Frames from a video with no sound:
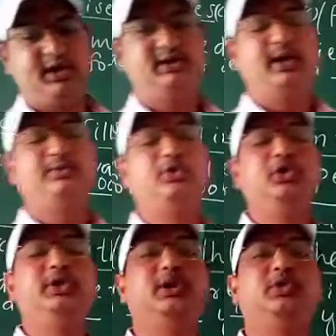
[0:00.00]
As I have told you
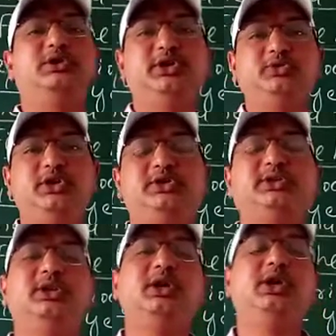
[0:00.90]
that 1 century is
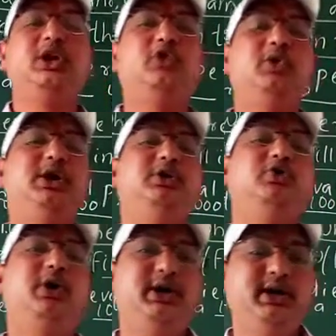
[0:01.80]
equivalent to
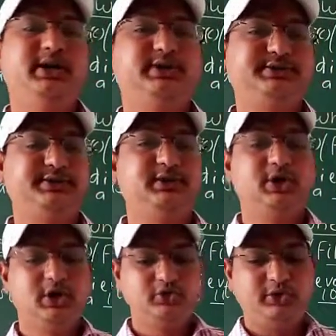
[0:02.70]
100 years.
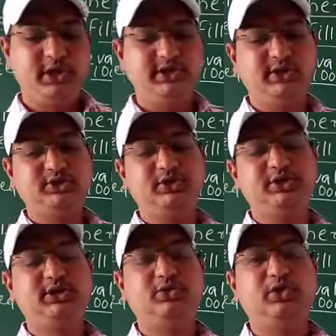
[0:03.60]
So 10 centuries
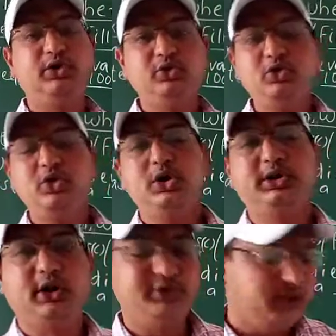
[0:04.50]
is equal to
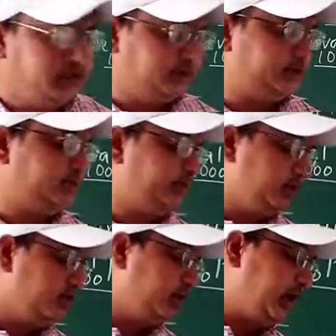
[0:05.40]
1000 years.
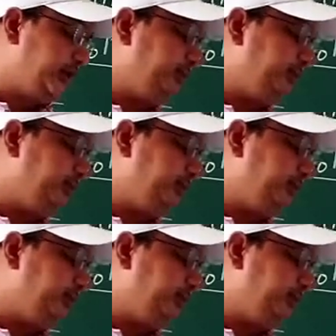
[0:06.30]
Okay.